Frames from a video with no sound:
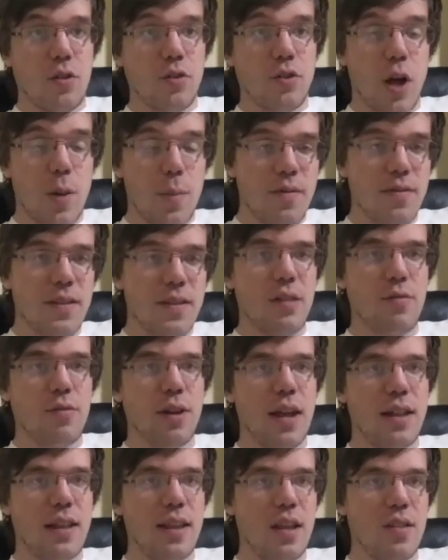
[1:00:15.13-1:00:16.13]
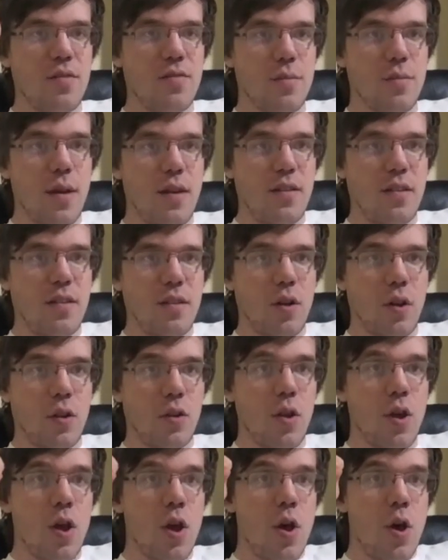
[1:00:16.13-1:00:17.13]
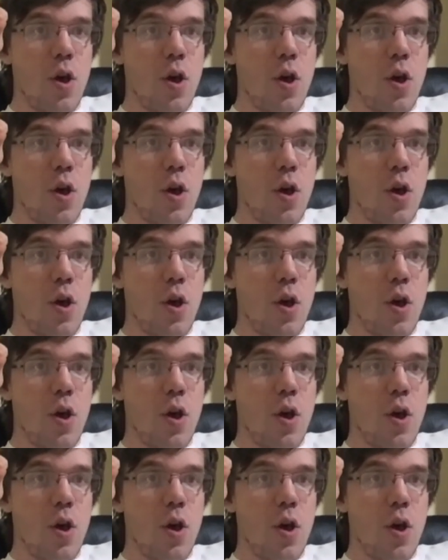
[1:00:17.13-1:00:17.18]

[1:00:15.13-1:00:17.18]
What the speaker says: On top of that, we're getting information on